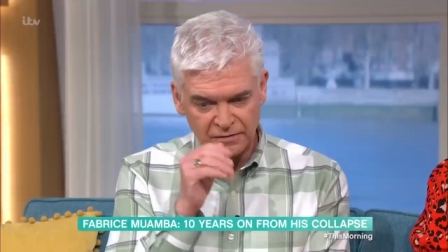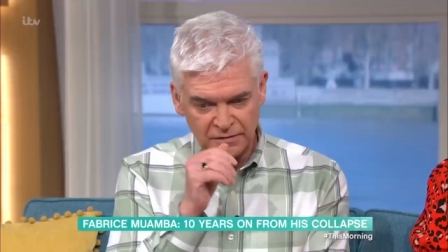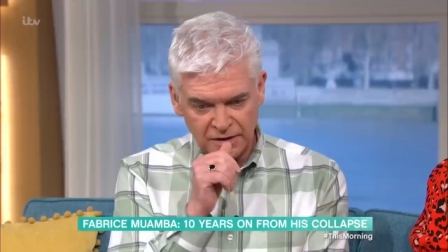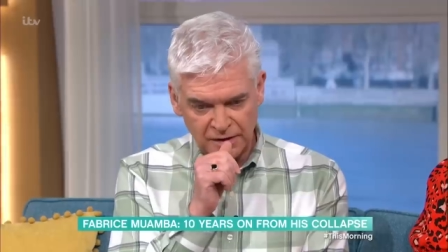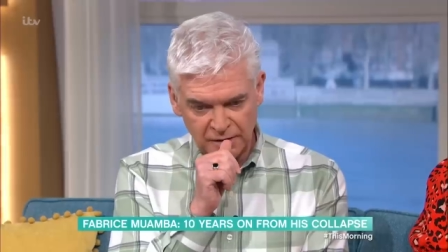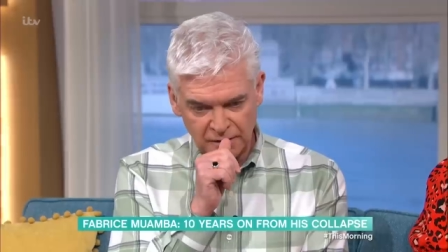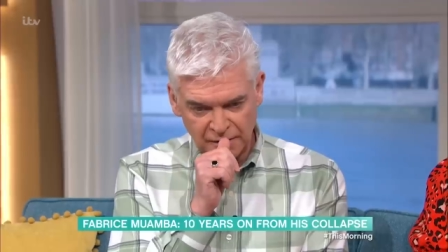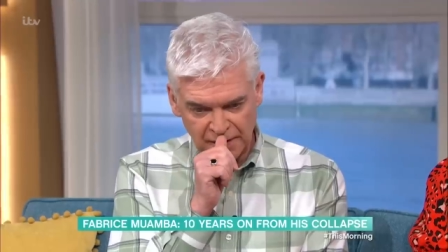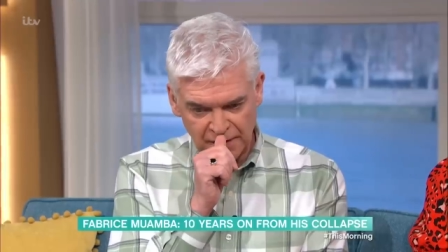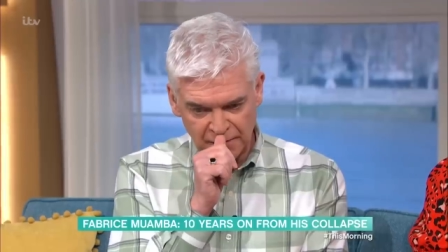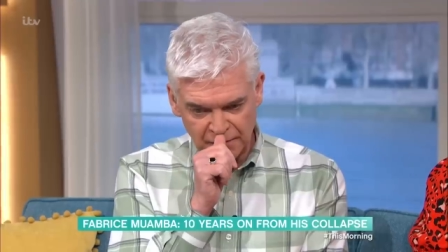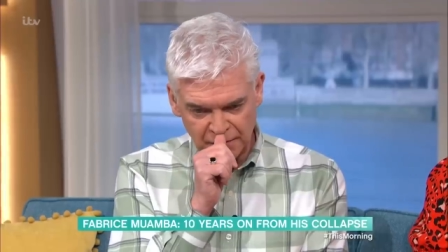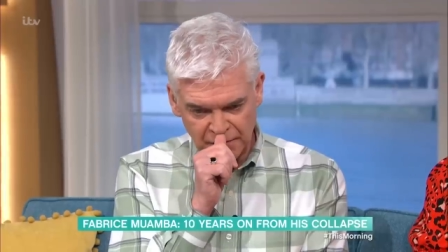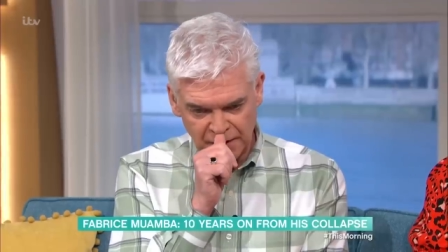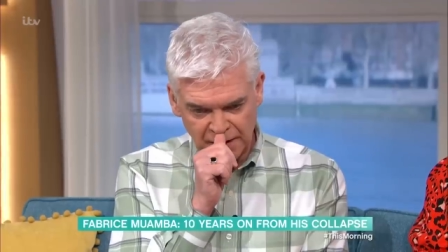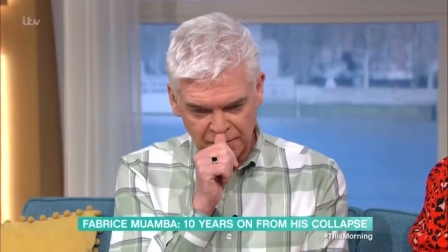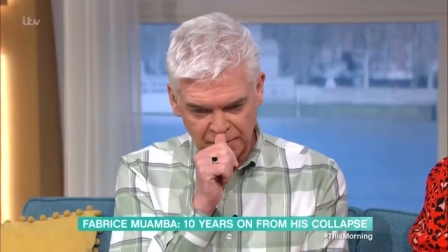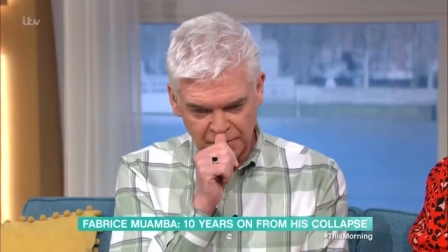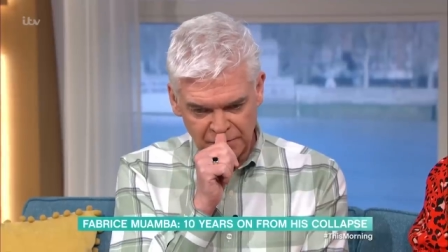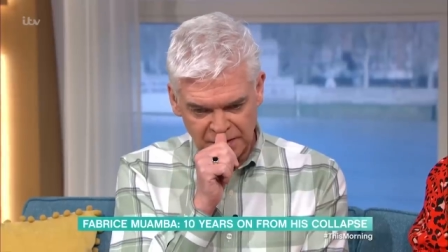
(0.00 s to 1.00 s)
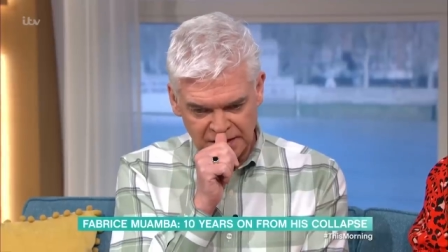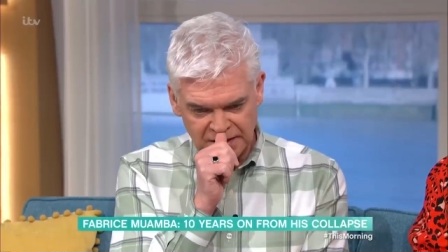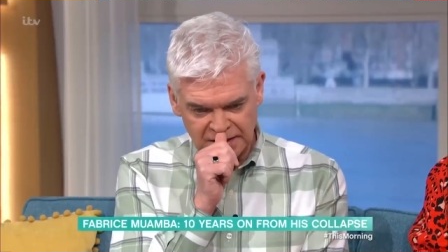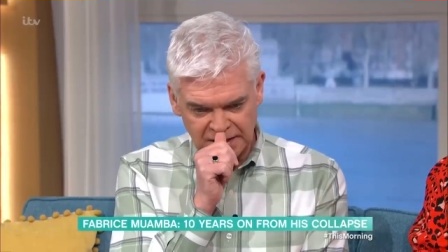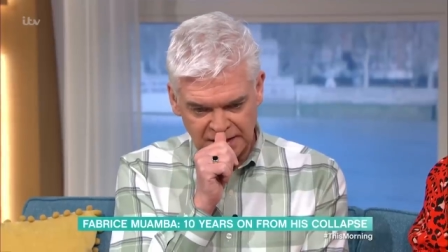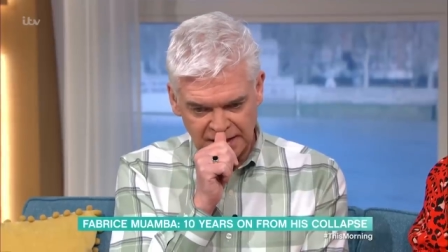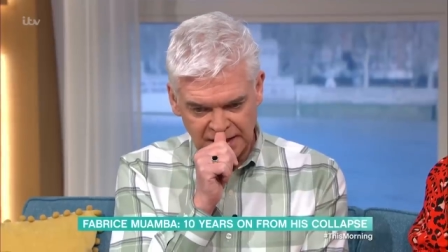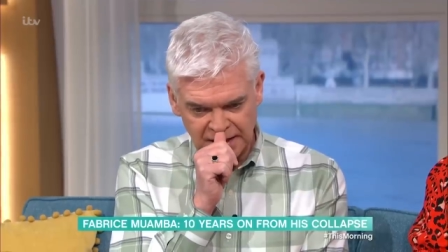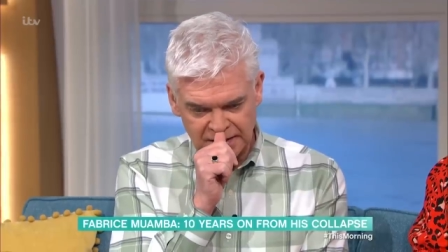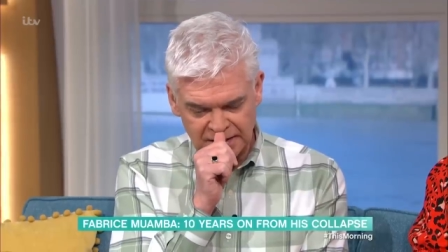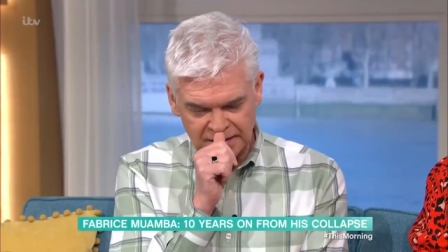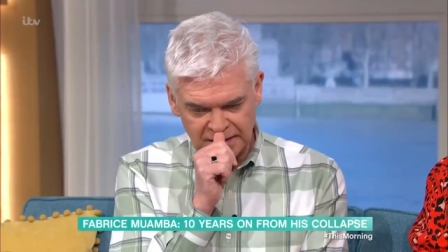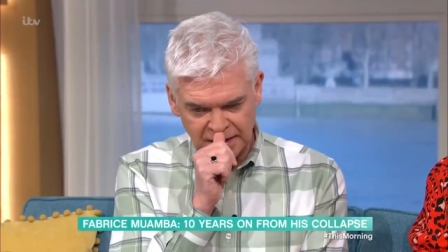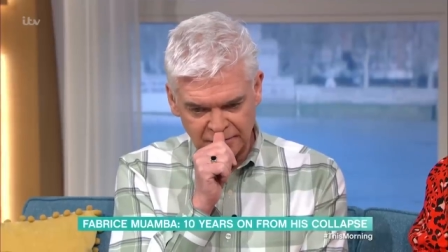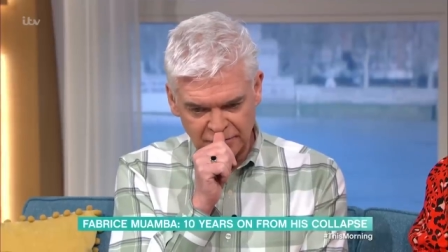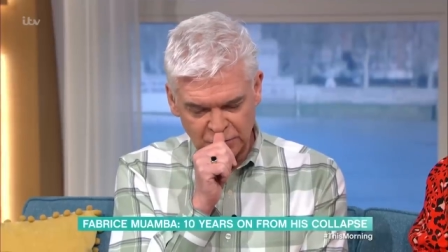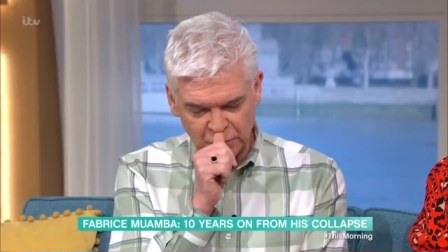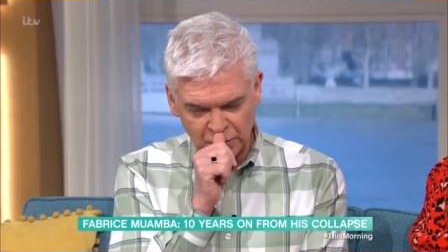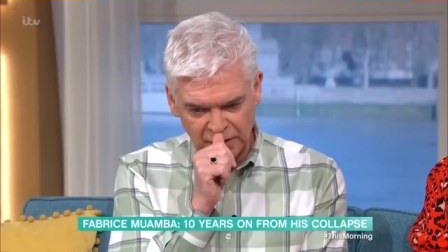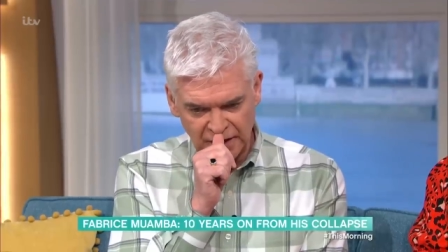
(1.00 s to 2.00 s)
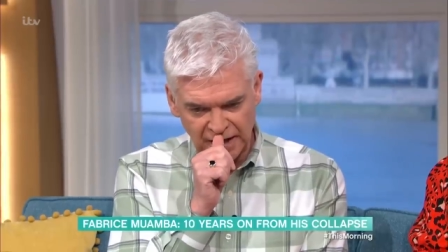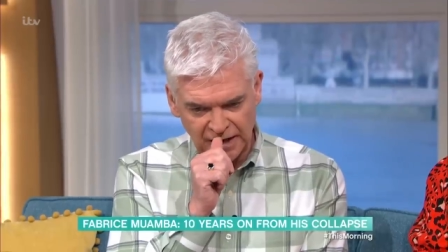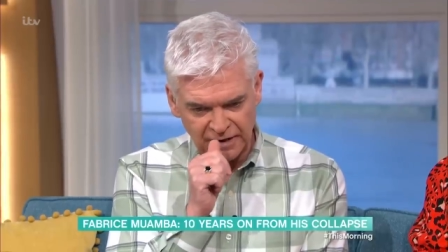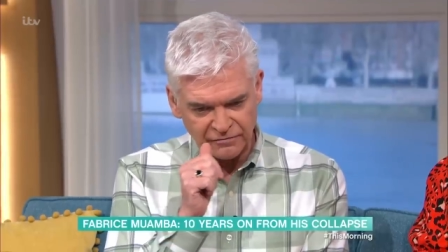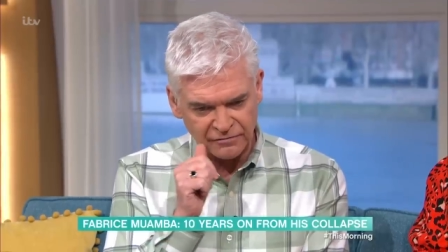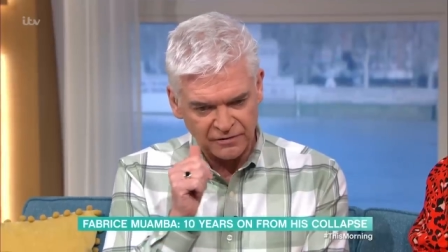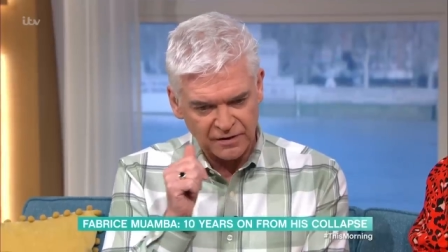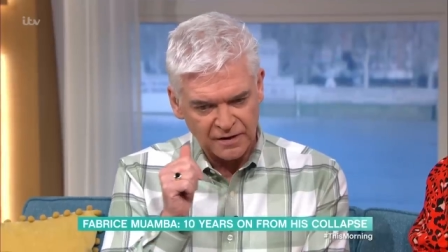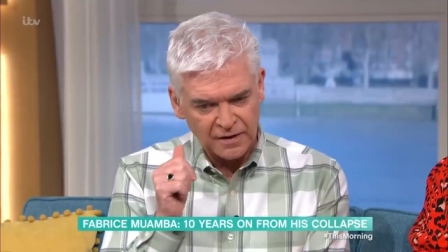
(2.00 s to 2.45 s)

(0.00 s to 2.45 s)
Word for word: you know, that that piece of kit saved your life